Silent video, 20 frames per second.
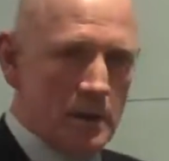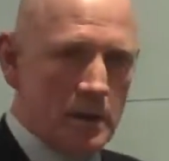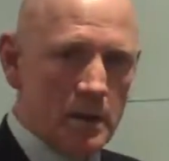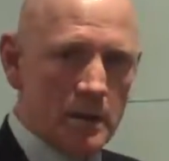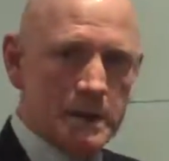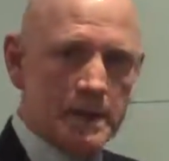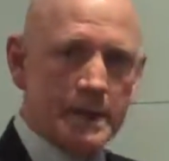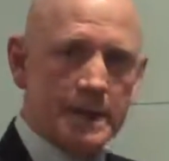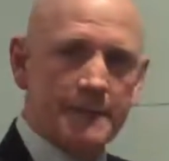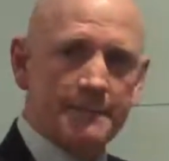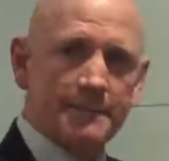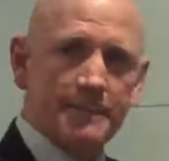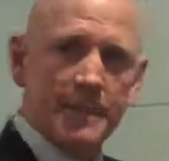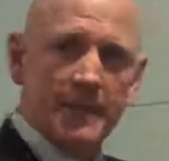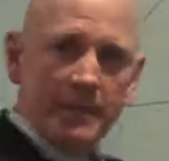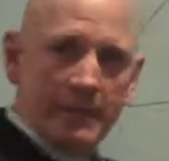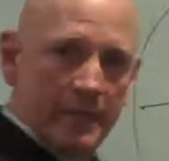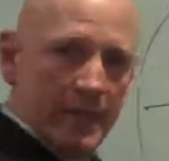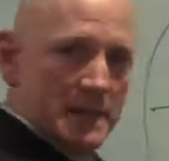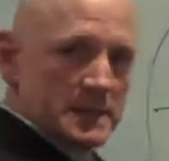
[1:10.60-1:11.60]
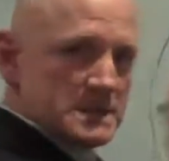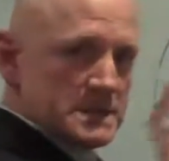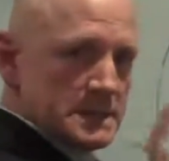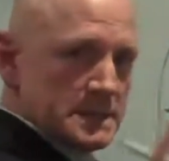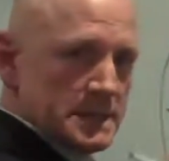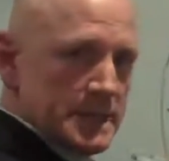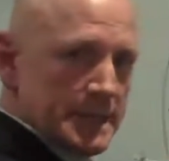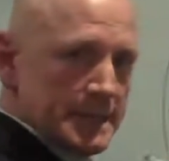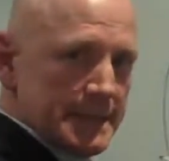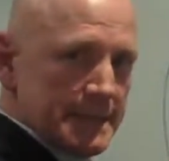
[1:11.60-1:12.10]
Okay, that's the
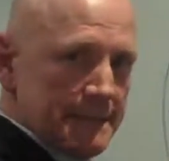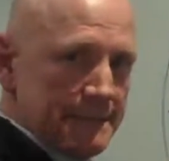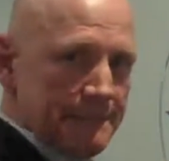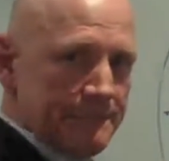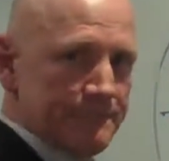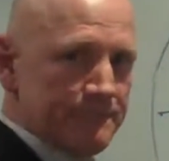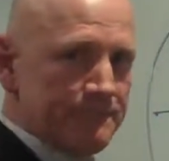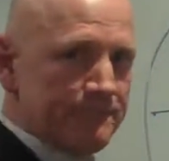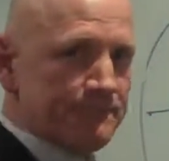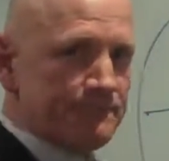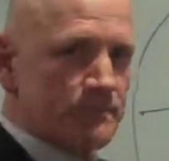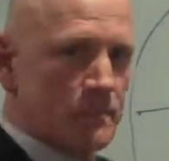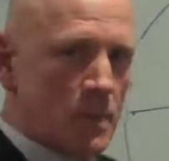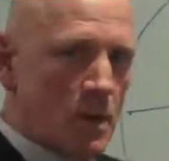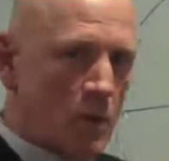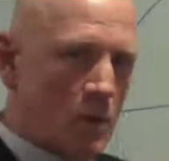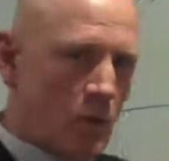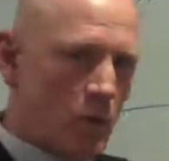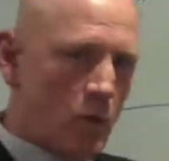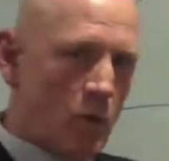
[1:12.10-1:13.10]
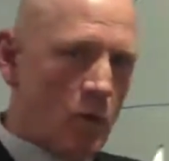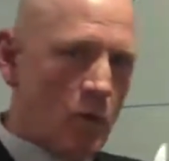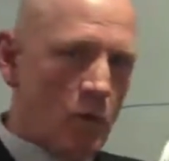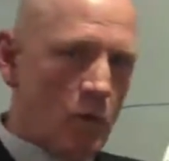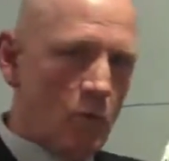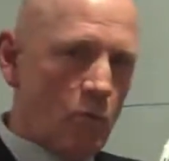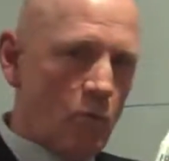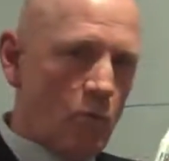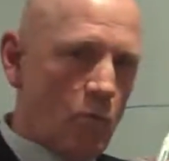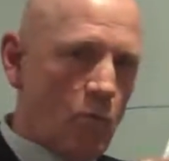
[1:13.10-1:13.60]
tender.
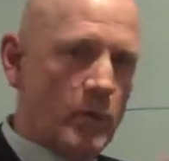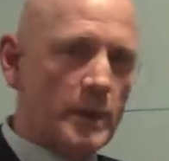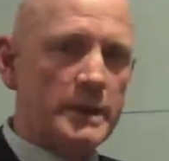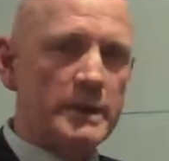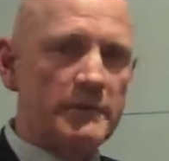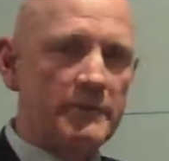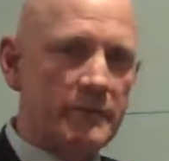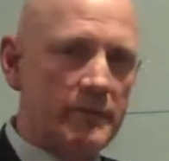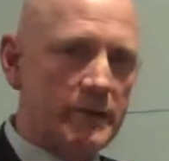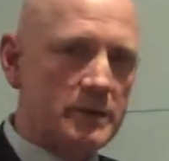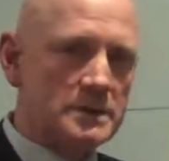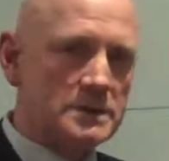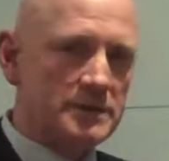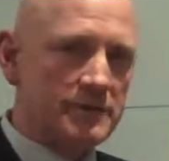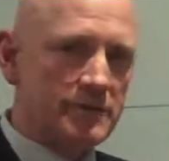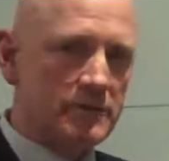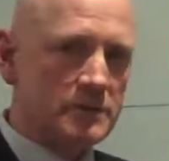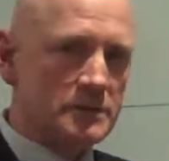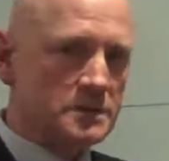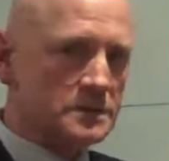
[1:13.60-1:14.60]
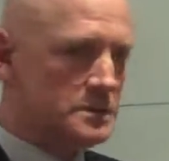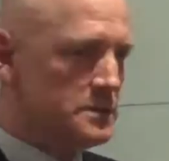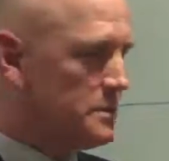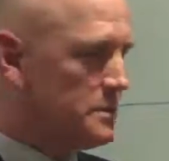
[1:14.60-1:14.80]
Where do you focus first?